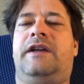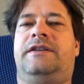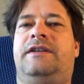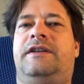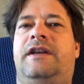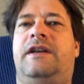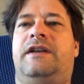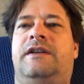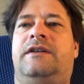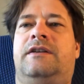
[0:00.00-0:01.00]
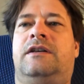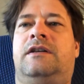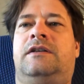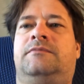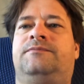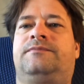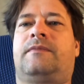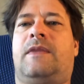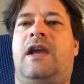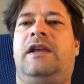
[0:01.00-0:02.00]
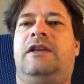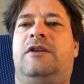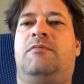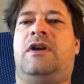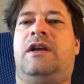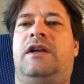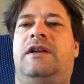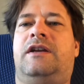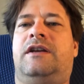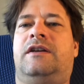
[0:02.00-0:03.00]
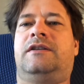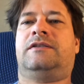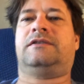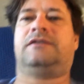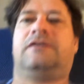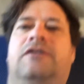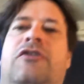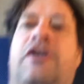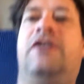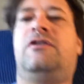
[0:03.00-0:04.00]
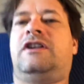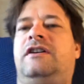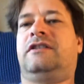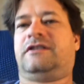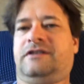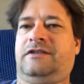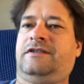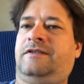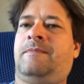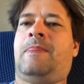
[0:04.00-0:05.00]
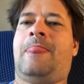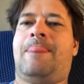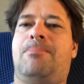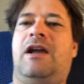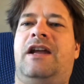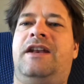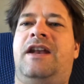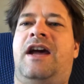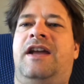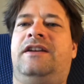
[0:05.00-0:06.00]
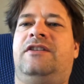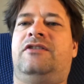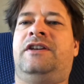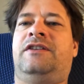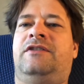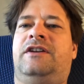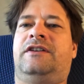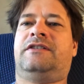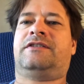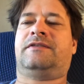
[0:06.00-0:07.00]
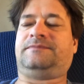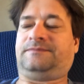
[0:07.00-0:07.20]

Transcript: today I get my green rugs. I got 9 green rugs.